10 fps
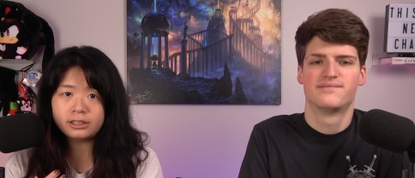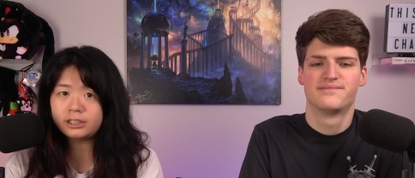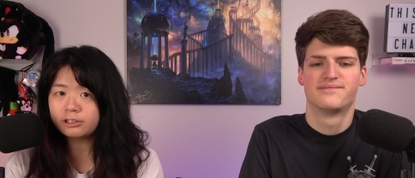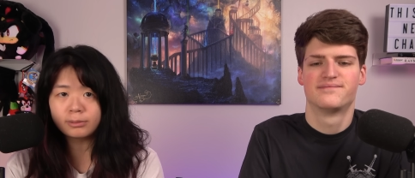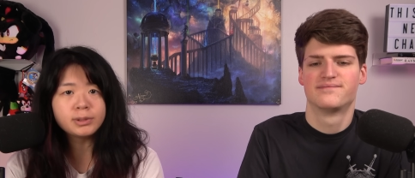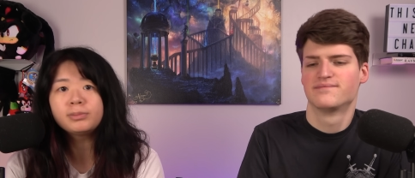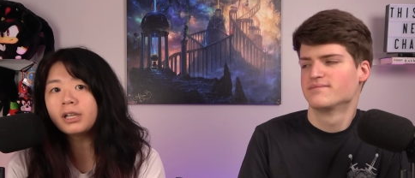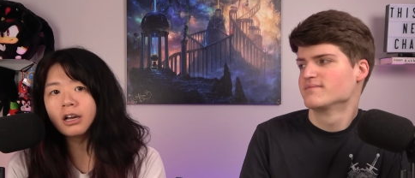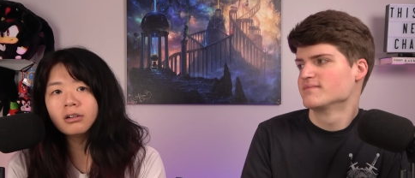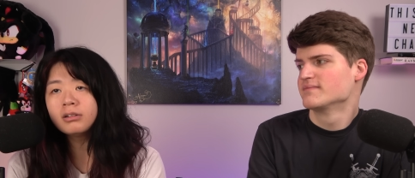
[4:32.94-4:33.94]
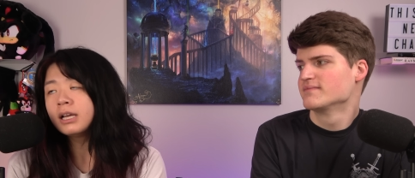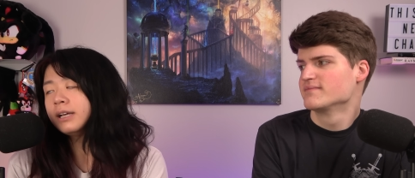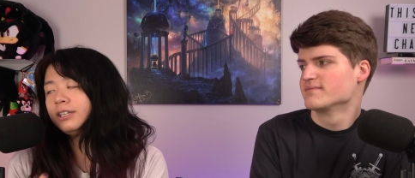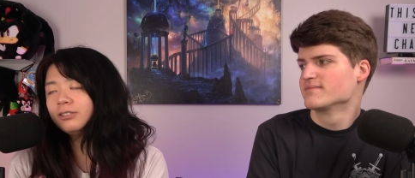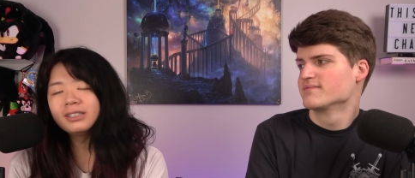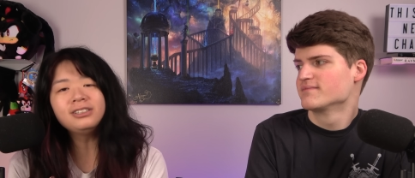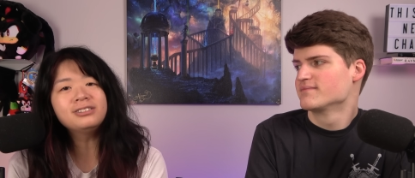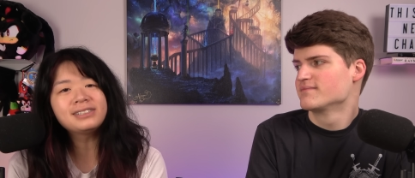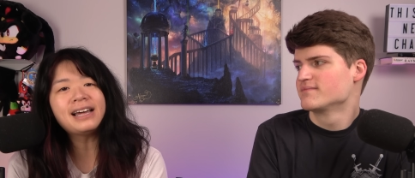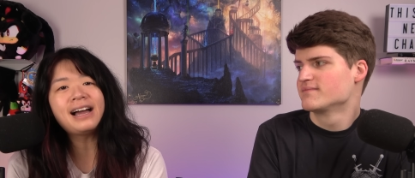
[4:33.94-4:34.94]
Speaker 1: the description below. You can
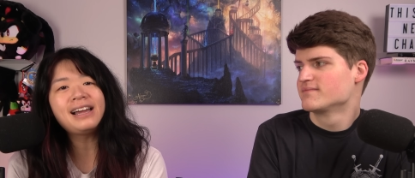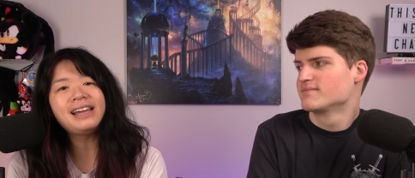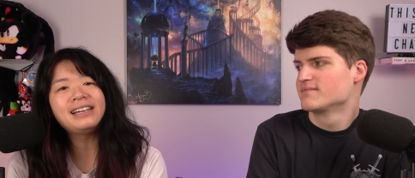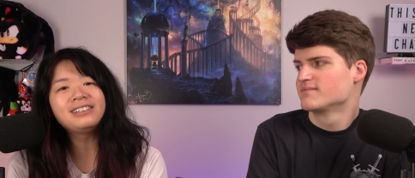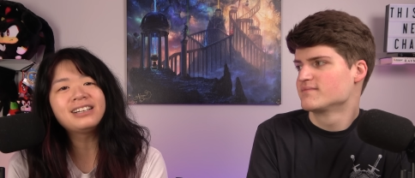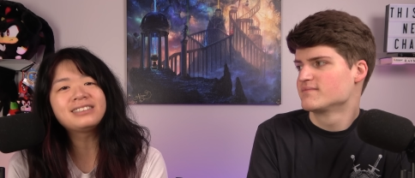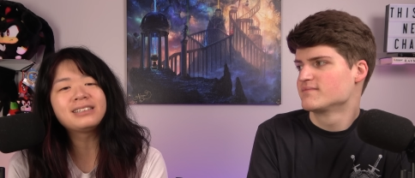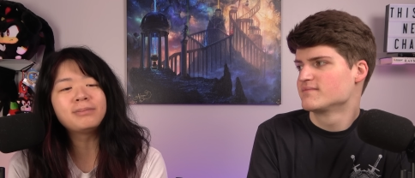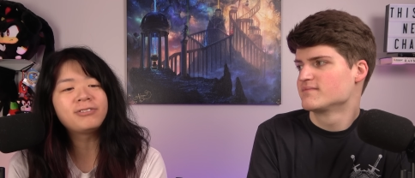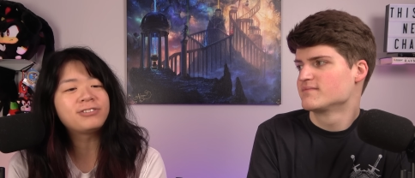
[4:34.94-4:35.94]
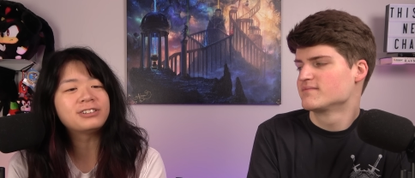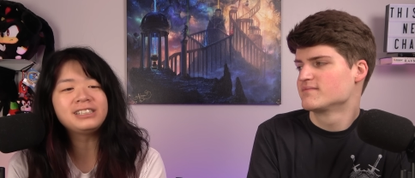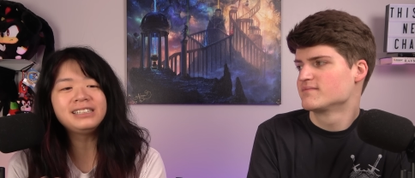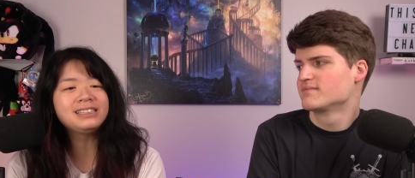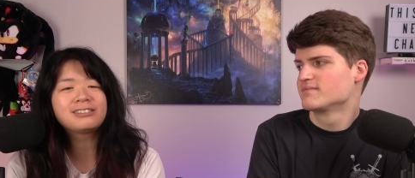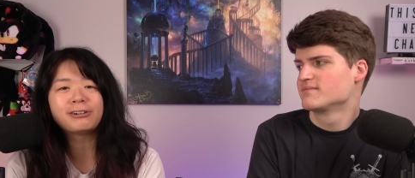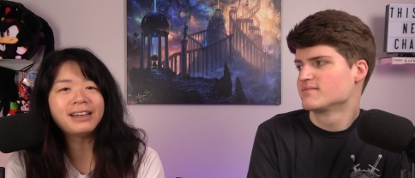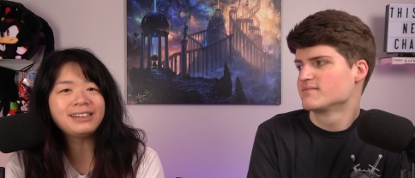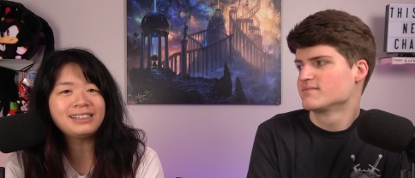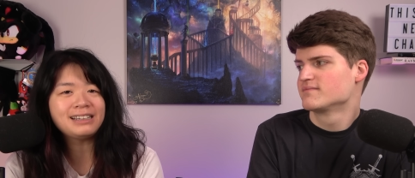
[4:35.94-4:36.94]
use that and get some free
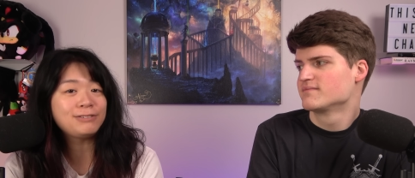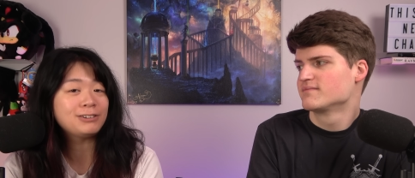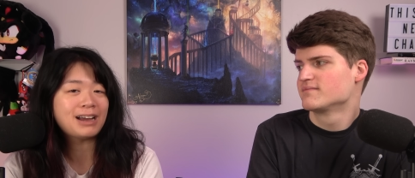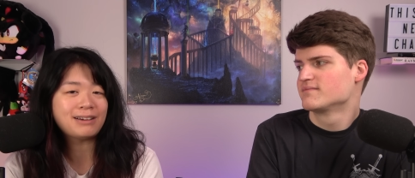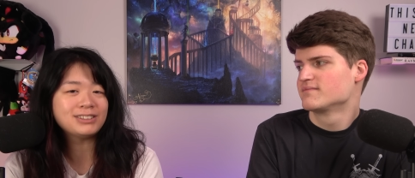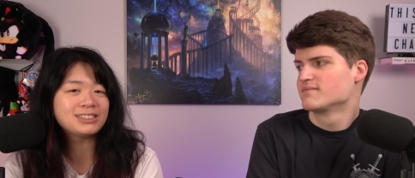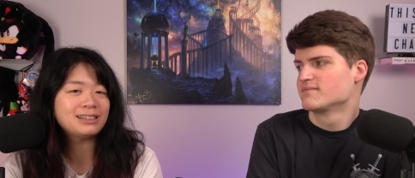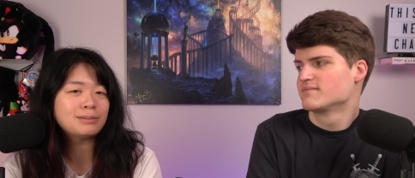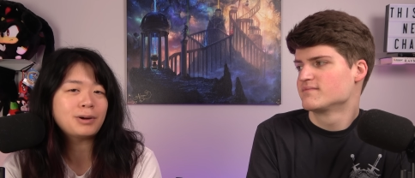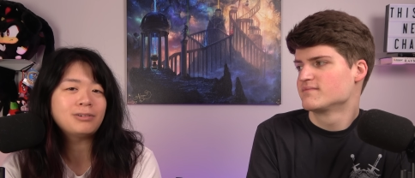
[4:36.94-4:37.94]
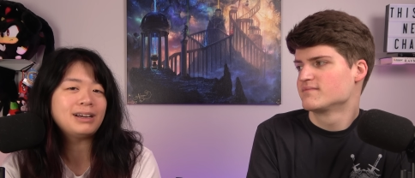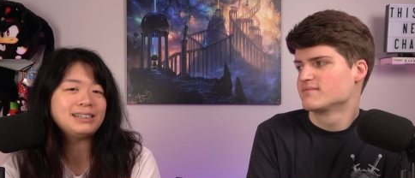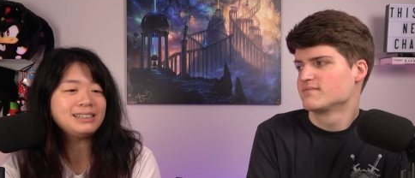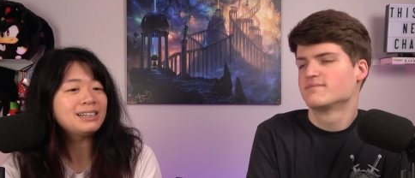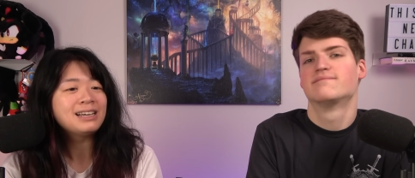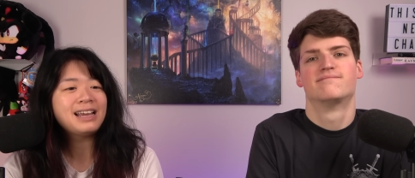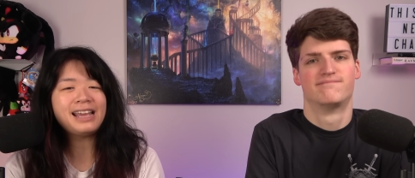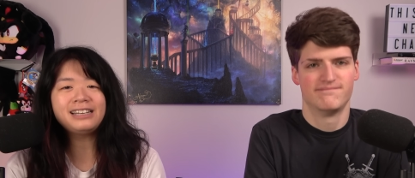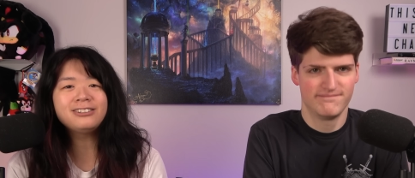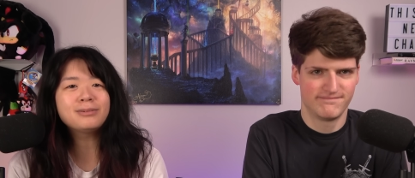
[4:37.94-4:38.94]
credit if you haven't signed up already.
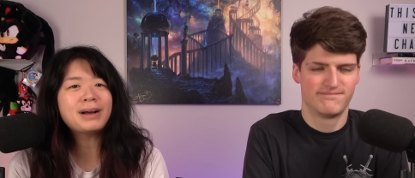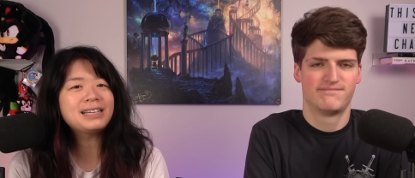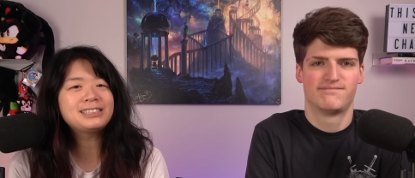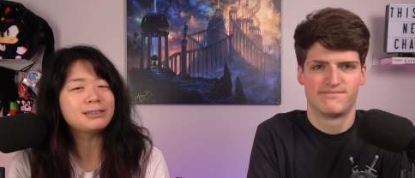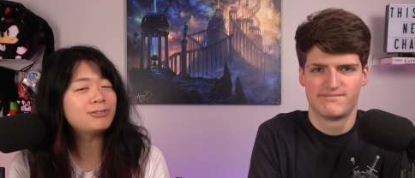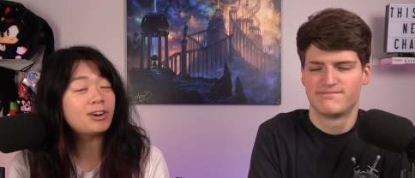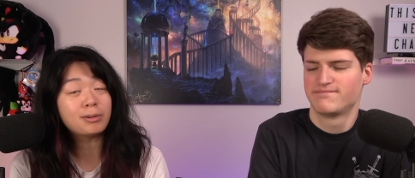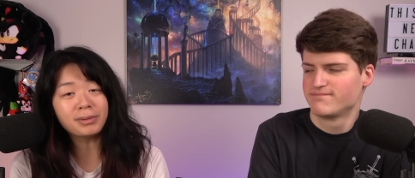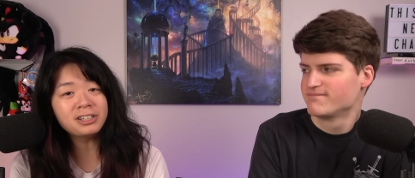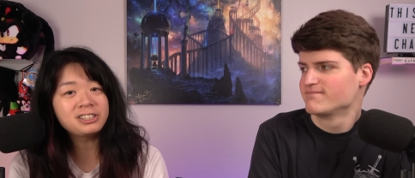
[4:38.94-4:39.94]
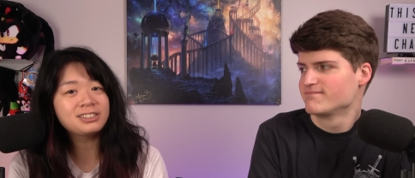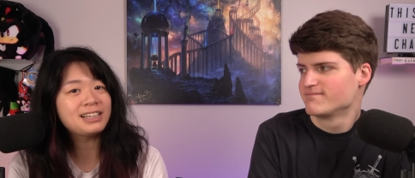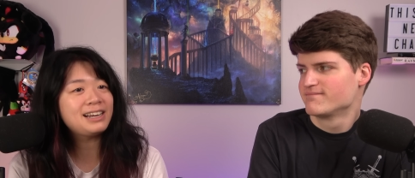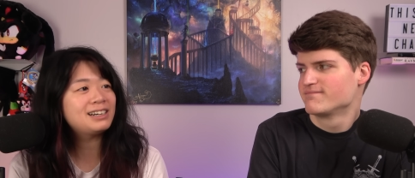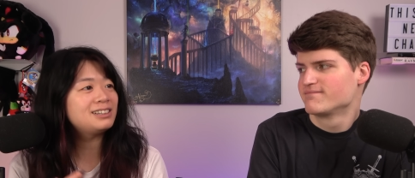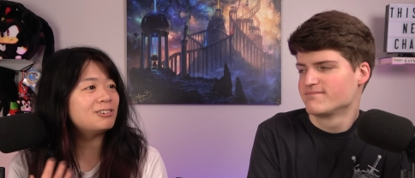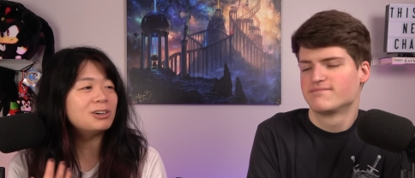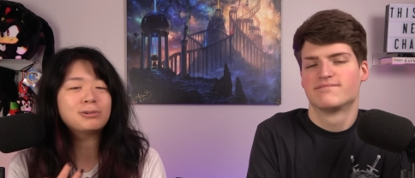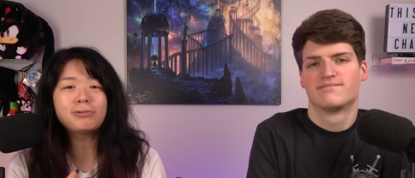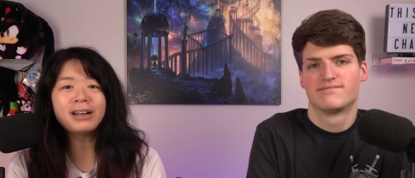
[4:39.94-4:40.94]
Speaker 2: Mm-hmm. And you can buy some of our merch there
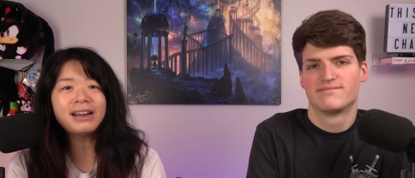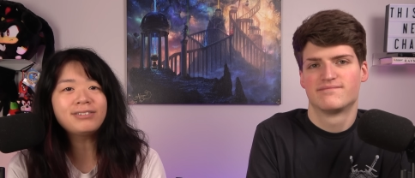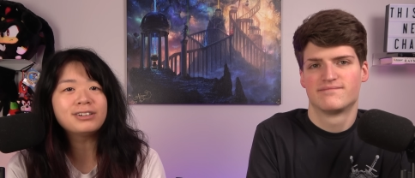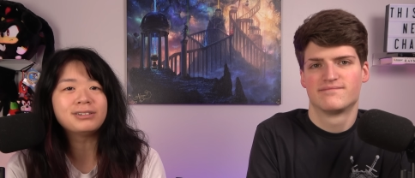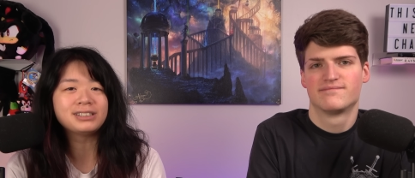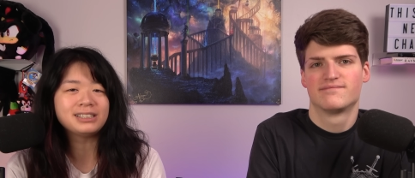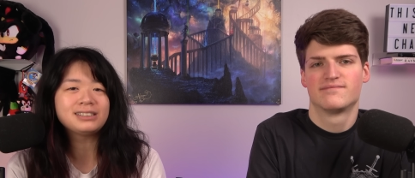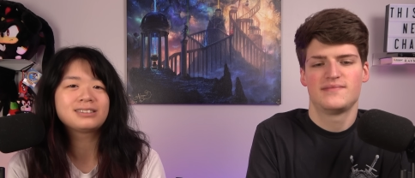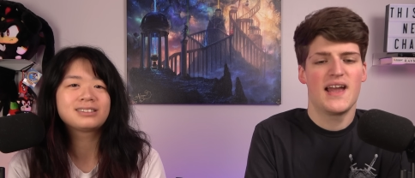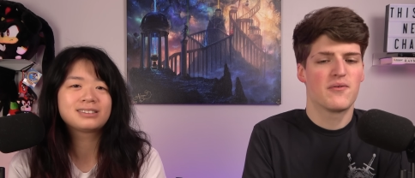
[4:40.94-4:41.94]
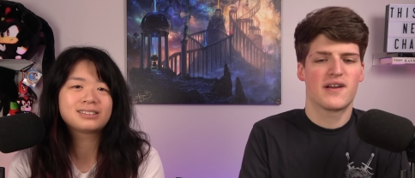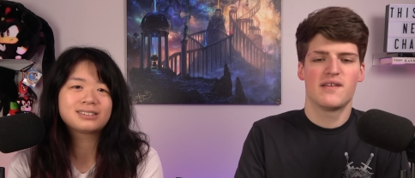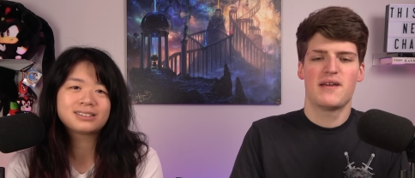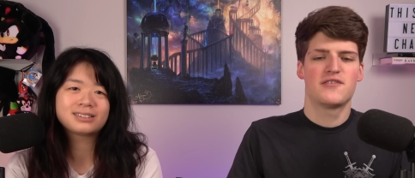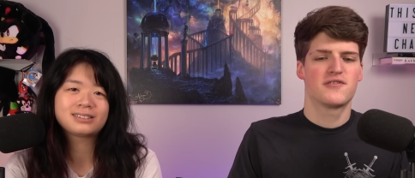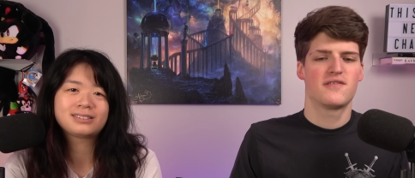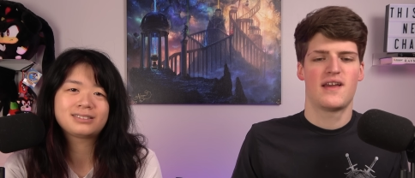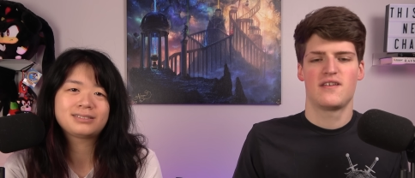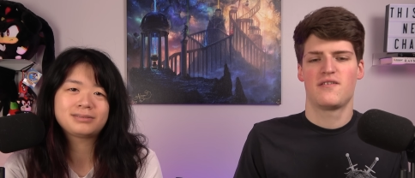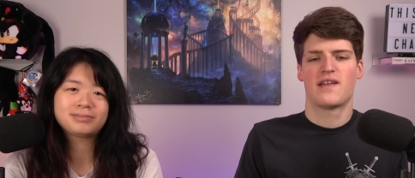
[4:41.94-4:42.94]
or whatever, really. Yeah, we're going to make sure
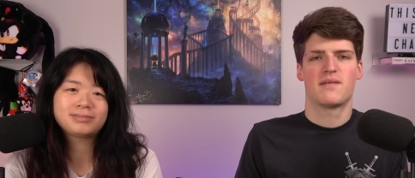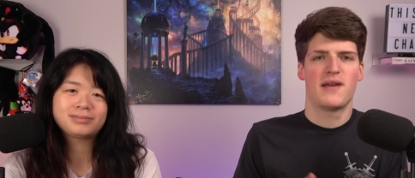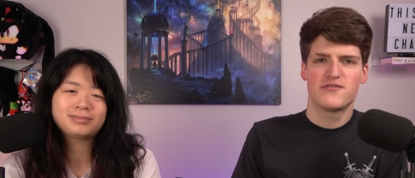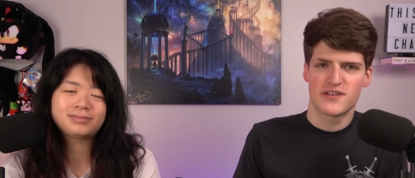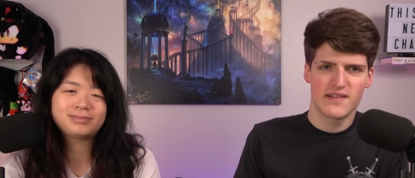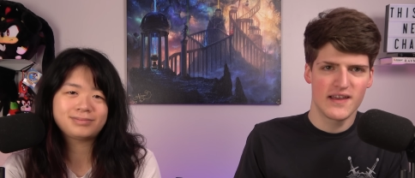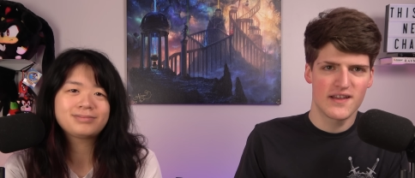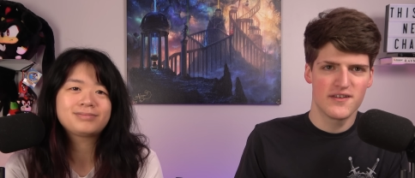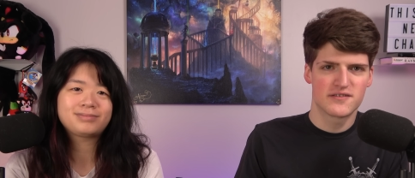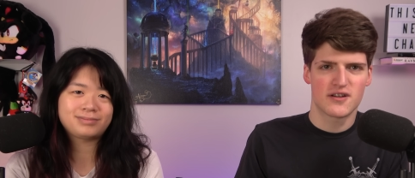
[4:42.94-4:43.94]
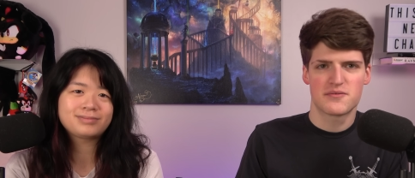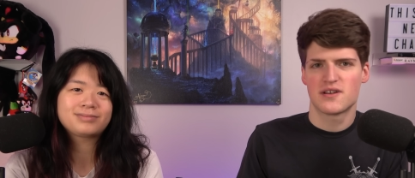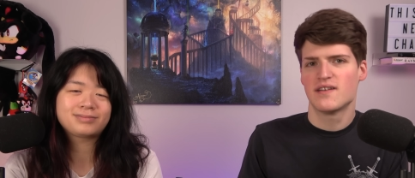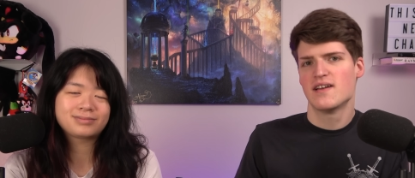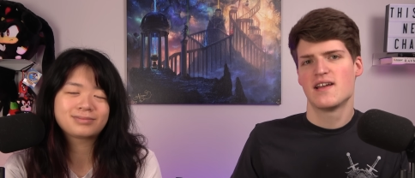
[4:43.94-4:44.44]
that you got the Patreon link in the description